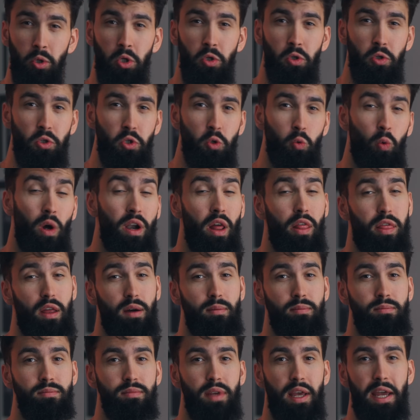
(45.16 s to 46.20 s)
I'm gonna do one of
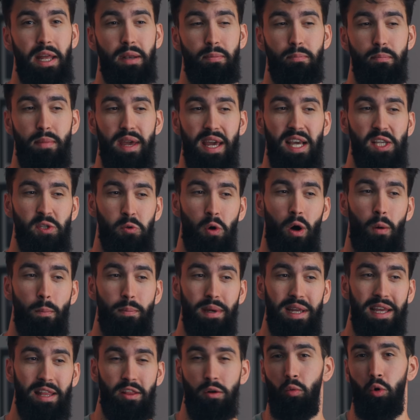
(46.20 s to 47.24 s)
them, it may as well
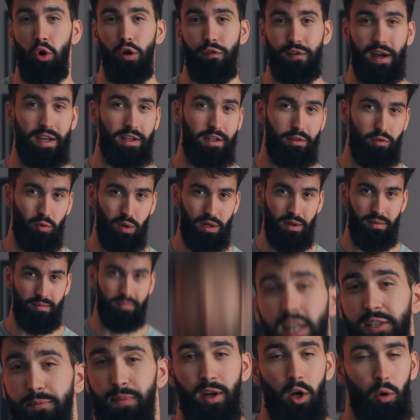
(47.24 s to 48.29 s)
be the more effective one.
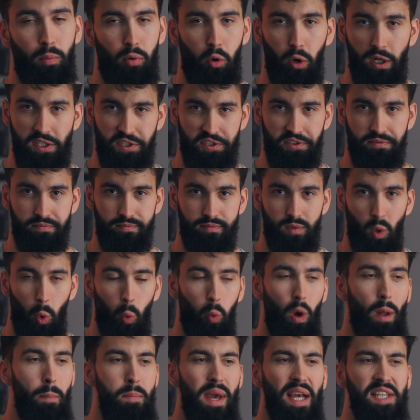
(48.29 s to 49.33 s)
Let's pick our poison.
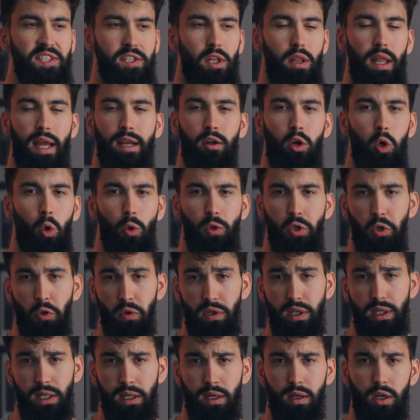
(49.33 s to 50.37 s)
What makes the leg curl
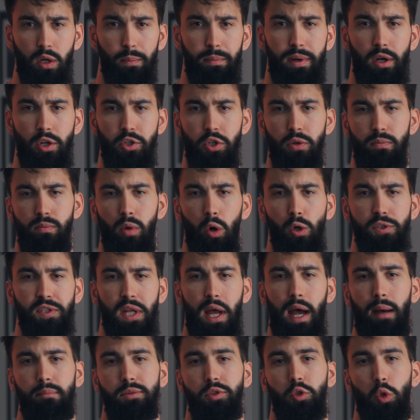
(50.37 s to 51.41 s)
unique compared to most
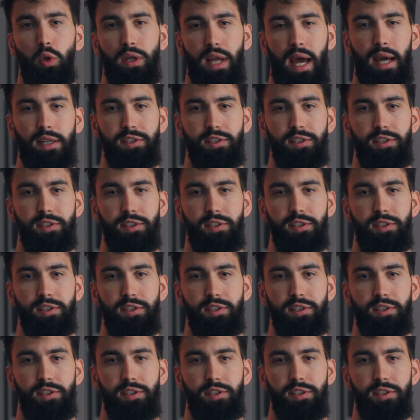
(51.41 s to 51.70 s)
hamstring